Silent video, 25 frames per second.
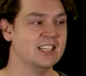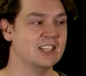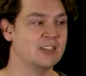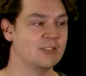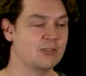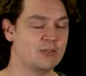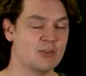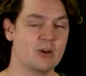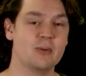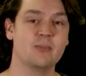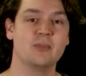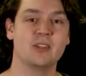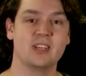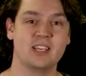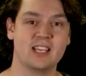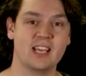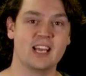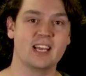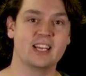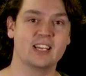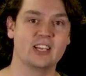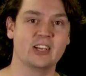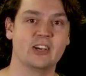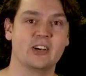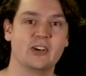From the
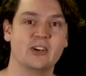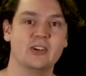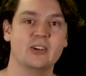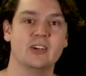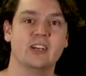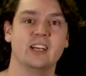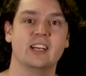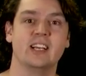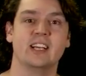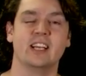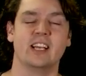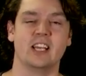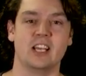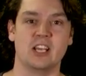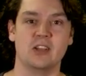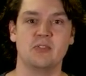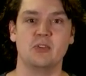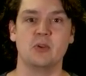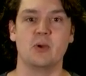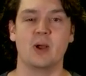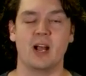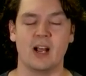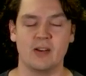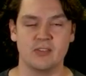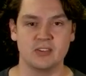get-go, if
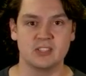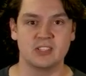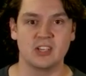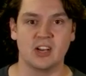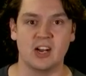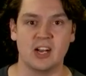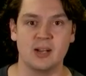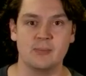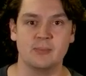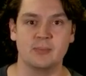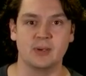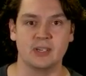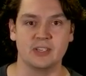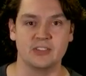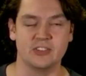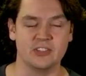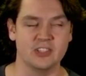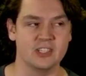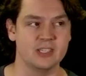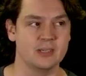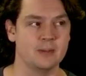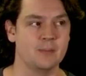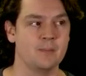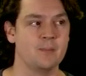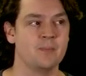you have a time
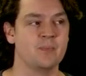budget,